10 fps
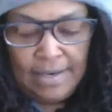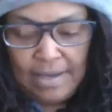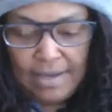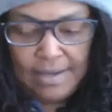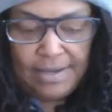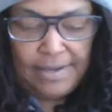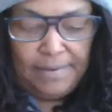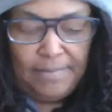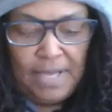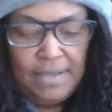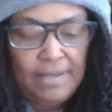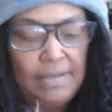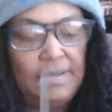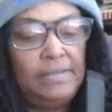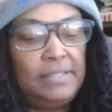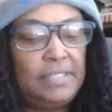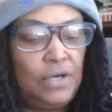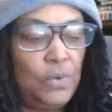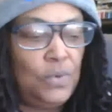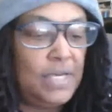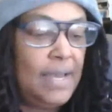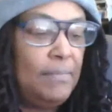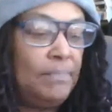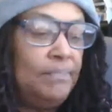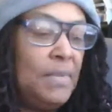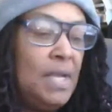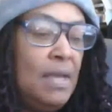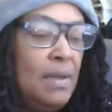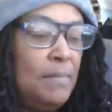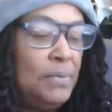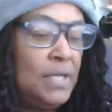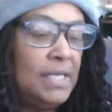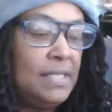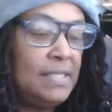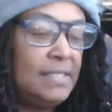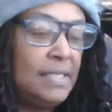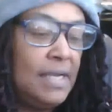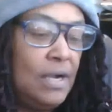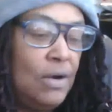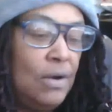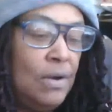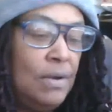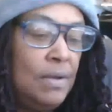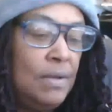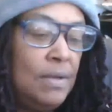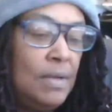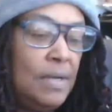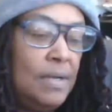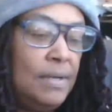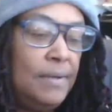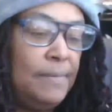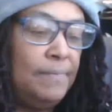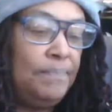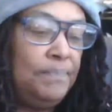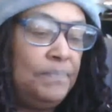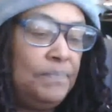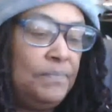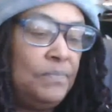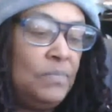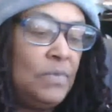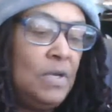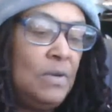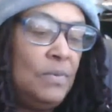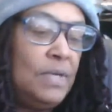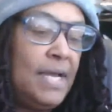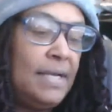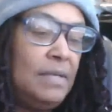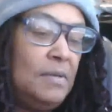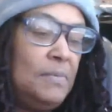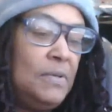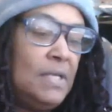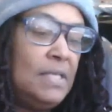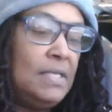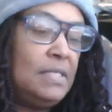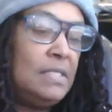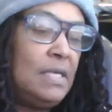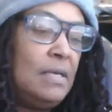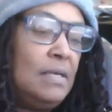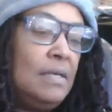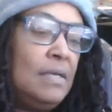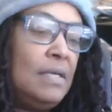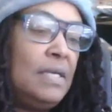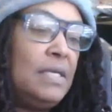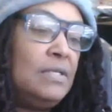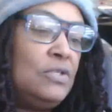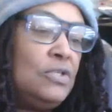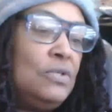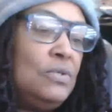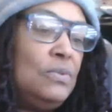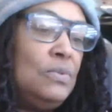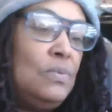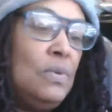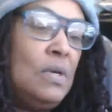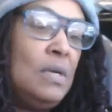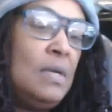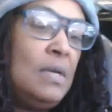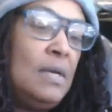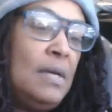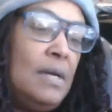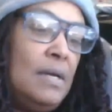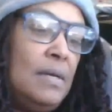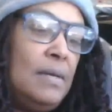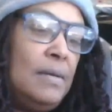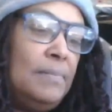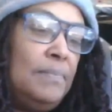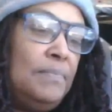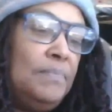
Um, so we're not putting this in our, um, we're not going to be putting this into um,